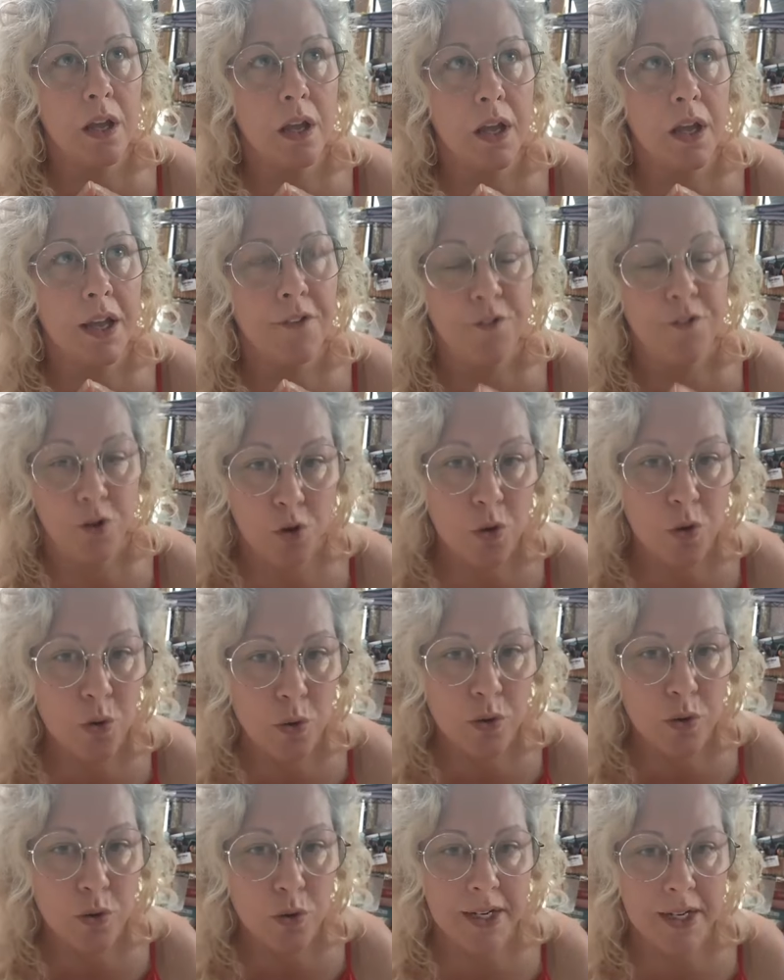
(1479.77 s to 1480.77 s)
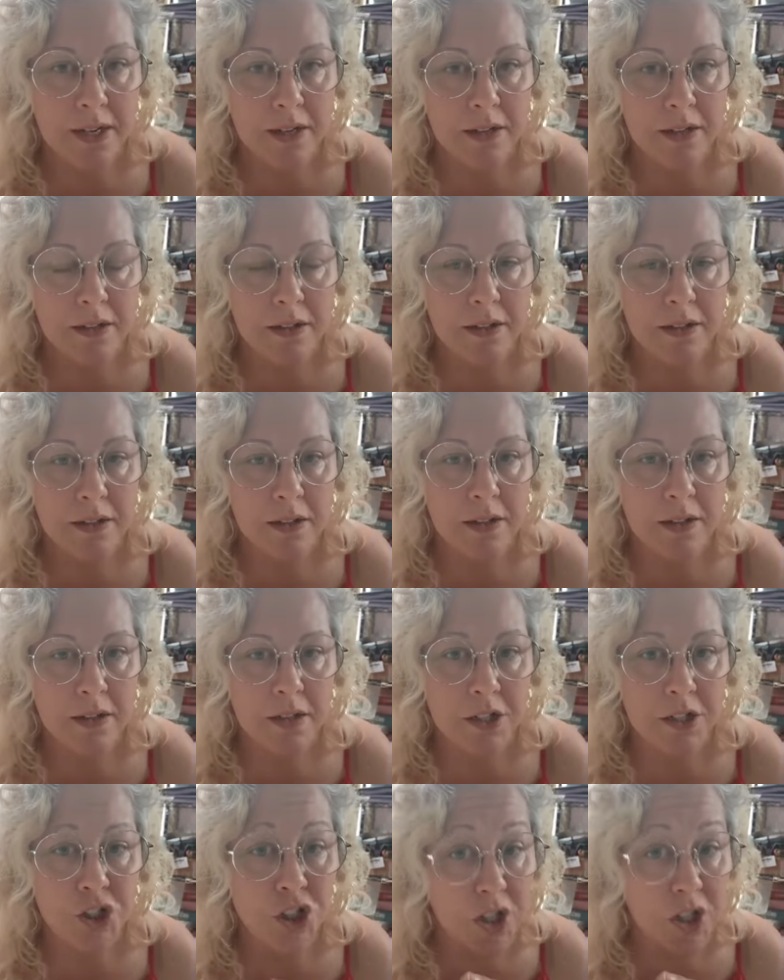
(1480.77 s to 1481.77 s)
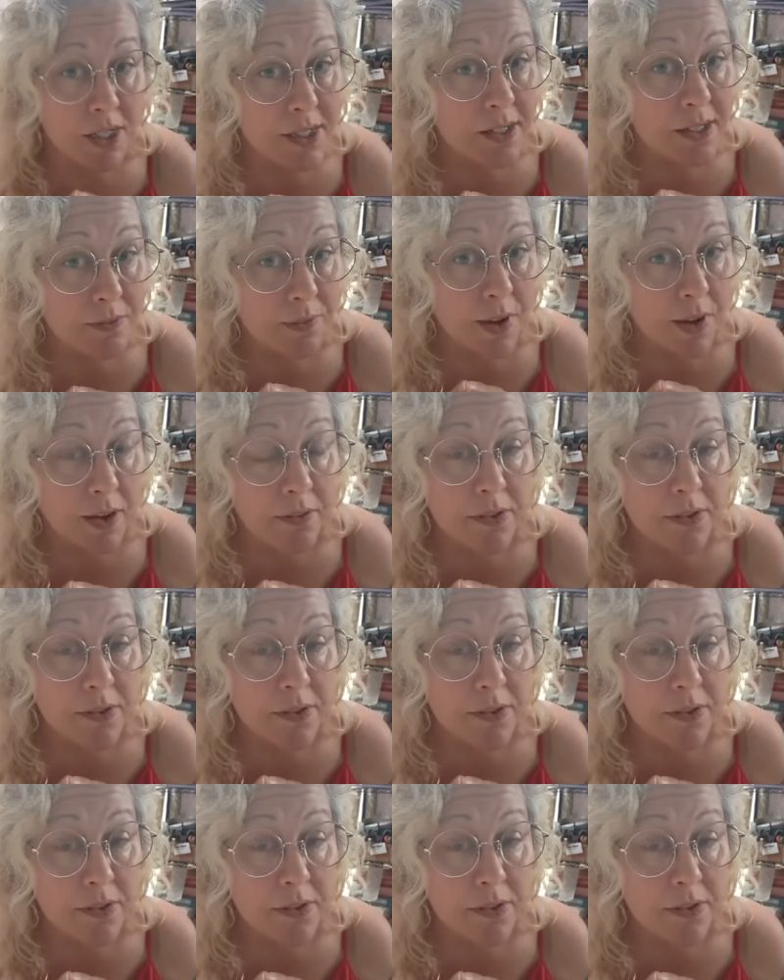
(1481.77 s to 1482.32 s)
If you're holding justified